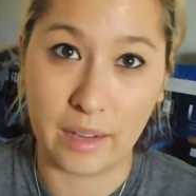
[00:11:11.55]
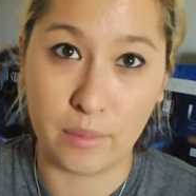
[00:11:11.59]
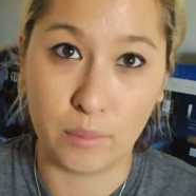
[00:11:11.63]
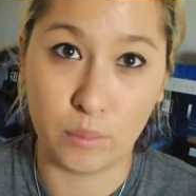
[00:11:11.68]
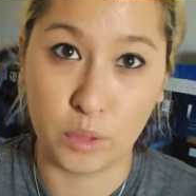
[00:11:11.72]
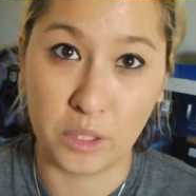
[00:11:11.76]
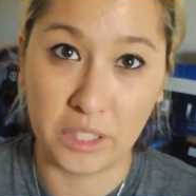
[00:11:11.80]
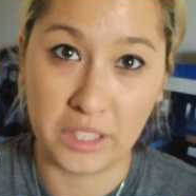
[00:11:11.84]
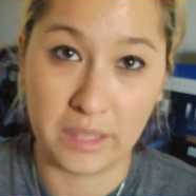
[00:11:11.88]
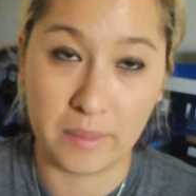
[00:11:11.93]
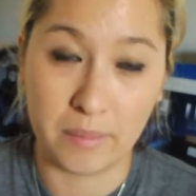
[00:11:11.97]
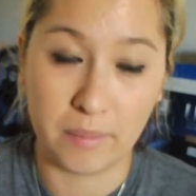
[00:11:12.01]
I
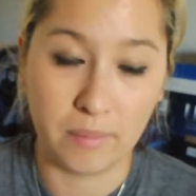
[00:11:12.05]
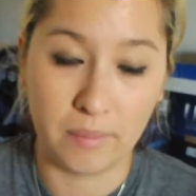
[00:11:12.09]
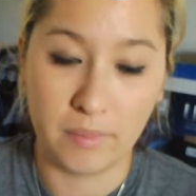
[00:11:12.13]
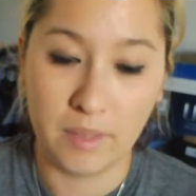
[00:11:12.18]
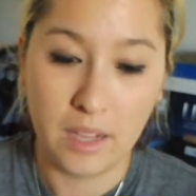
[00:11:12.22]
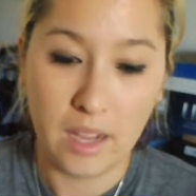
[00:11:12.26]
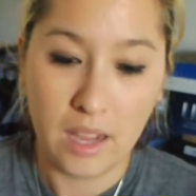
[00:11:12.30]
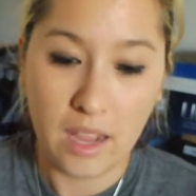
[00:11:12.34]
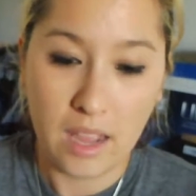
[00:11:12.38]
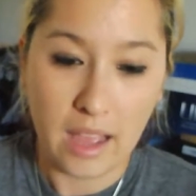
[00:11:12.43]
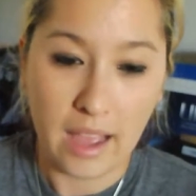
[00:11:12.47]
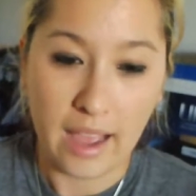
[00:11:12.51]

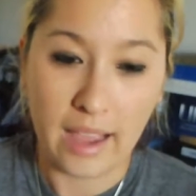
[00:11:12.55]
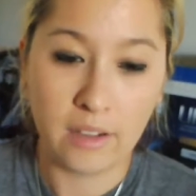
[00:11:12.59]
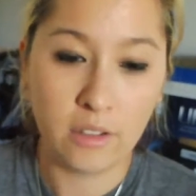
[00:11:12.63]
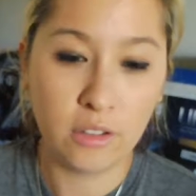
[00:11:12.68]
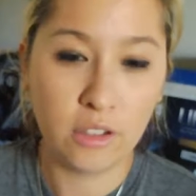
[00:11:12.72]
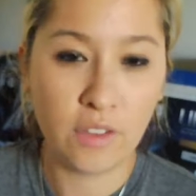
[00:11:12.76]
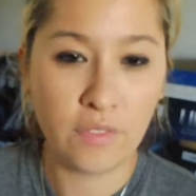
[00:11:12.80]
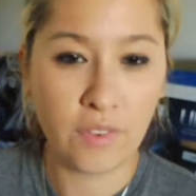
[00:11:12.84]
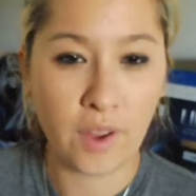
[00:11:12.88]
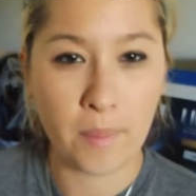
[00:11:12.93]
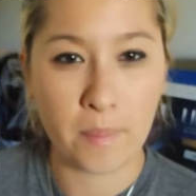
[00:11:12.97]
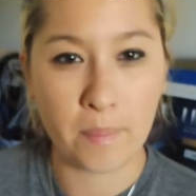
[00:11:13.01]

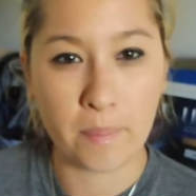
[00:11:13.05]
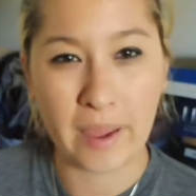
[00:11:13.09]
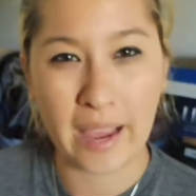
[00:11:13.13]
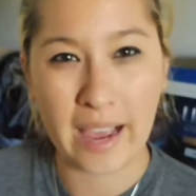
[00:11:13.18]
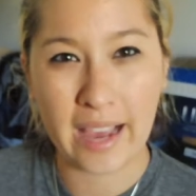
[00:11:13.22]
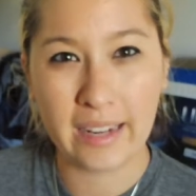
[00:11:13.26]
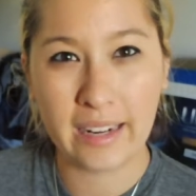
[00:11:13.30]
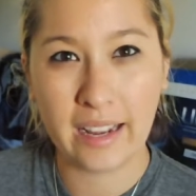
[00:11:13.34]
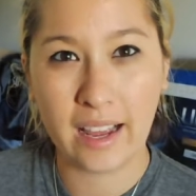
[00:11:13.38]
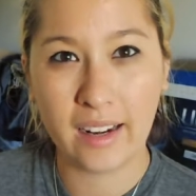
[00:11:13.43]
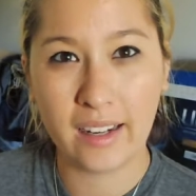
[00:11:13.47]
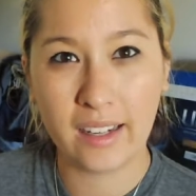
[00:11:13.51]
don't know if I'm
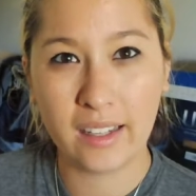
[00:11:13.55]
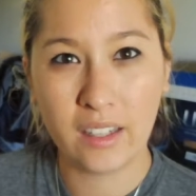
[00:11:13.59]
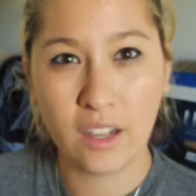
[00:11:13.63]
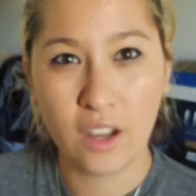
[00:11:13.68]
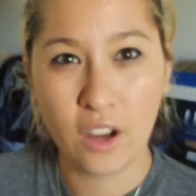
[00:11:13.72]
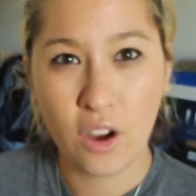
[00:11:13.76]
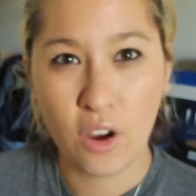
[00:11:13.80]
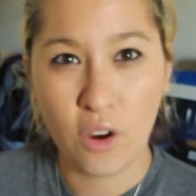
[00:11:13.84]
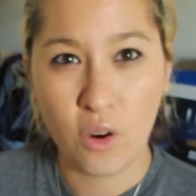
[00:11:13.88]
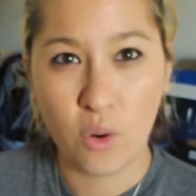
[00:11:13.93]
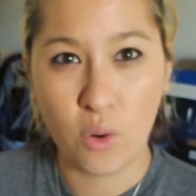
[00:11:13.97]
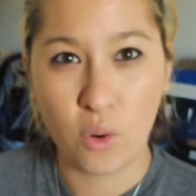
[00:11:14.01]
bad at it
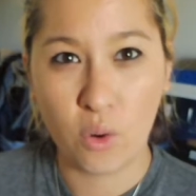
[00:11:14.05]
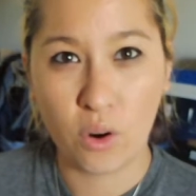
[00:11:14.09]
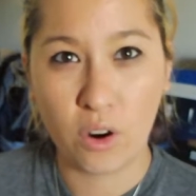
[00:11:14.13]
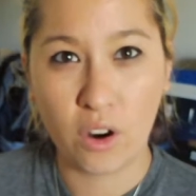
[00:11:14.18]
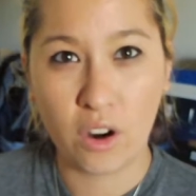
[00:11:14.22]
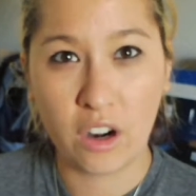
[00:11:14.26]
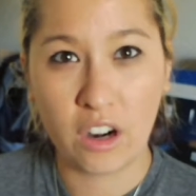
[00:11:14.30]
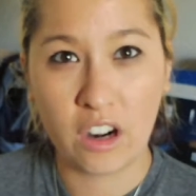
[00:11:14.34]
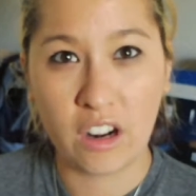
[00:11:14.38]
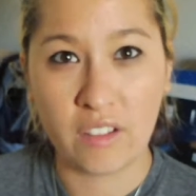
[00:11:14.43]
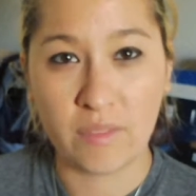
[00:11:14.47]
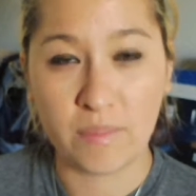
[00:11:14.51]

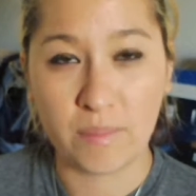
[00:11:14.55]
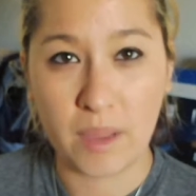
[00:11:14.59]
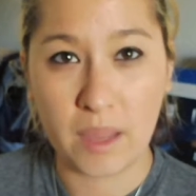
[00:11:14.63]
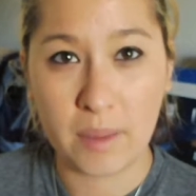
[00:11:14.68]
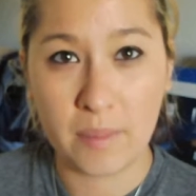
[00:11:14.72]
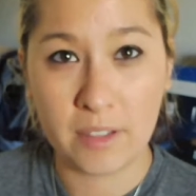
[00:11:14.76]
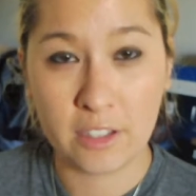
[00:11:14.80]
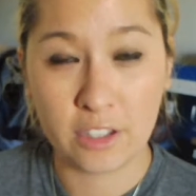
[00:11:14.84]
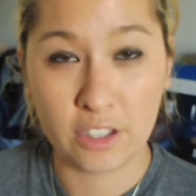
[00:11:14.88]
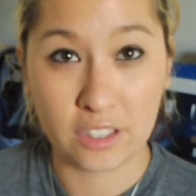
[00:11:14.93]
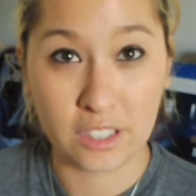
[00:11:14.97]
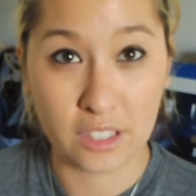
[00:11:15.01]
or if
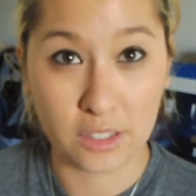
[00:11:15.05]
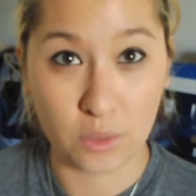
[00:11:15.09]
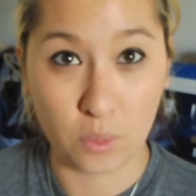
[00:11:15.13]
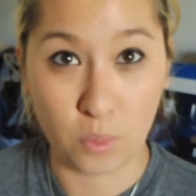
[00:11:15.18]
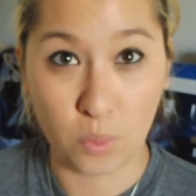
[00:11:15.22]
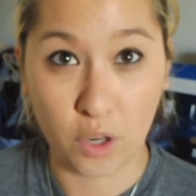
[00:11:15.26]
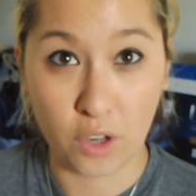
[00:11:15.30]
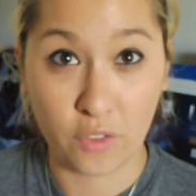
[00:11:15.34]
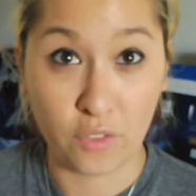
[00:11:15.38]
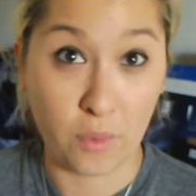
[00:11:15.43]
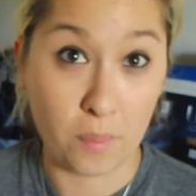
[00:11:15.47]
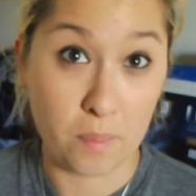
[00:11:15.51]
maybe it just
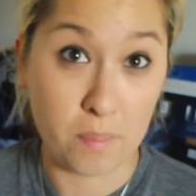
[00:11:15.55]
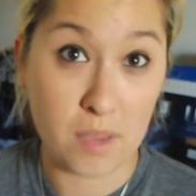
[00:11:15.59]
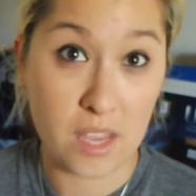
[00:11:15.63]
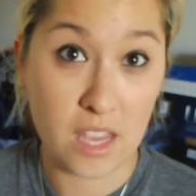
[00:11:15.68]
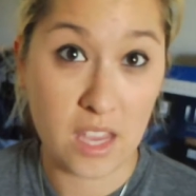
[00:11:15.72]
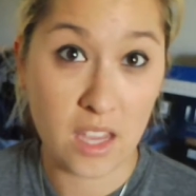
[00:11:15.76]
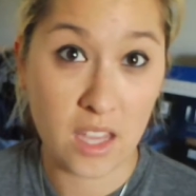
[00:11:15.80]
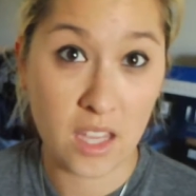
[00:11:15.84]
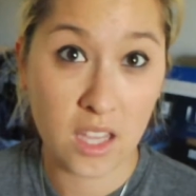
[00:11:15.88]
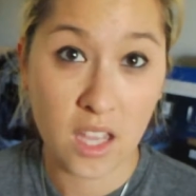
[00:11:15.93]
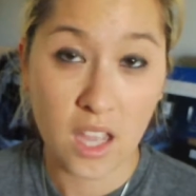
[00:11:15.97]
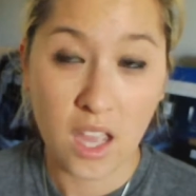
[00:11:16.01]
doesn't work for
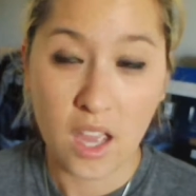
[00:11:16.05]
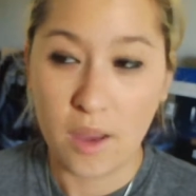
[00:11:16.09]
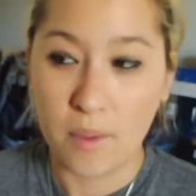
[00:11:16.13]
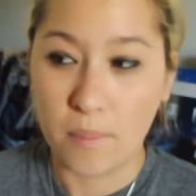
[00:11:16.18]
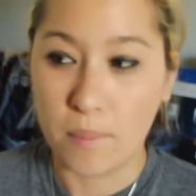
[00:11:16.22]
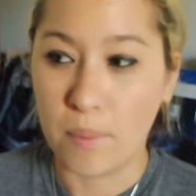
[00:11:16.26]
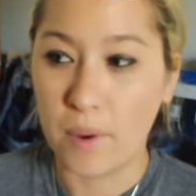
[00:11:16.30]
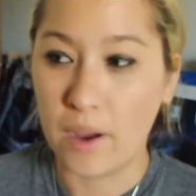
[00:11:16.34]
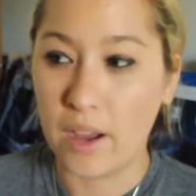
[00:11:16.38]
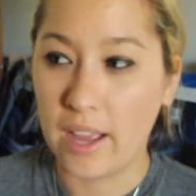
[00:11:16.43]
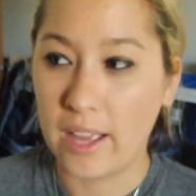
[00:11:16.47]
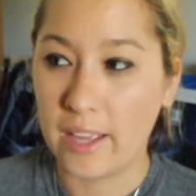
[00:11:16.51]
me,
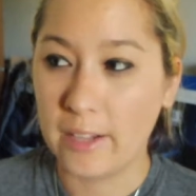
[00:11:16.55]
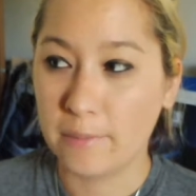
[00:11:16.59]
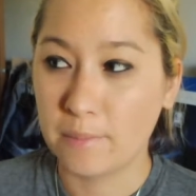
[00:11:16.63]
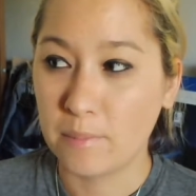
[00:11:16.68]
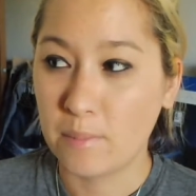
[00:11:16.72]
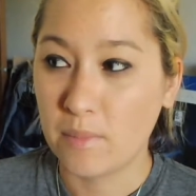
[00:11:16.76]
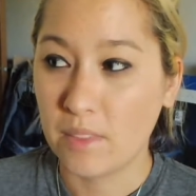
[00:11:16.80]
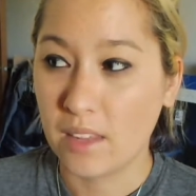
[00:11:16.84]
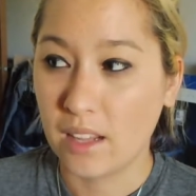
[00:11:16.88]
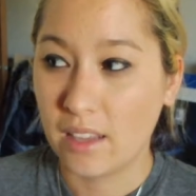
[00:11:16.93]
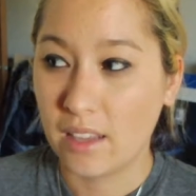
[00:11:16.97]
but